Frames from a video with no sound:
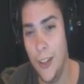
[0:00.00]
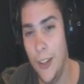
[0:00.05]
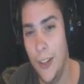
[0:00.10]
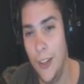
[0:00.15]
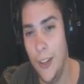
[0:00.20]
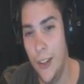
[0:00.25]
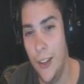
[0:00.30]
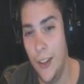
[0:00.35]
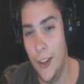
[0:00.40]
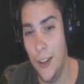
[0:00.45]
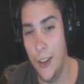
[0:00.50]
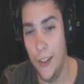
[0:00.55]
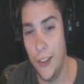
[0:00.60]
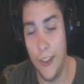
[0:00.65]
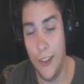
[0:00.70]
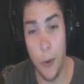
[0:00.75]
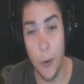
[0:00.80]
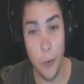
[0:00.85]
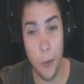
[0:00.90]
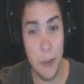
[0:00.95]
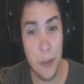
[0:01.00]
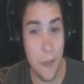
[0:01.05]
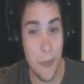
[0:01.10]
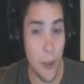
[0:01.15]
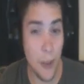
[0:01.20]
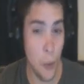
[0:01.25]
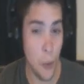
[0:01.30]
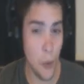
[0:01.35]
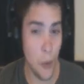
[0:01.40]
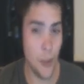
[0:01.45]
there only being
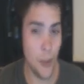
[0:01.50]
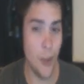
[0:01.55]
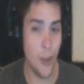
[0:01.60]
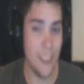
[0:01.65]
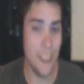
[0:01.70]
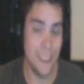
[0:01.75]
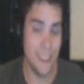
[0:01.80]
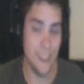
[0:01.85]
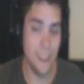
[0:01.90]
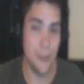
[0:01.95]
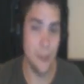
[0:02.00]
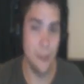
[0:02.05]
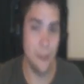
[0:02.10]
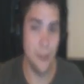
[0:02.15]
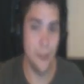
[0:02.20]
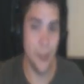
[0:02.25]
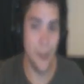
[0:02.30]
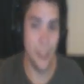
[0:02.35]
Horde content so far,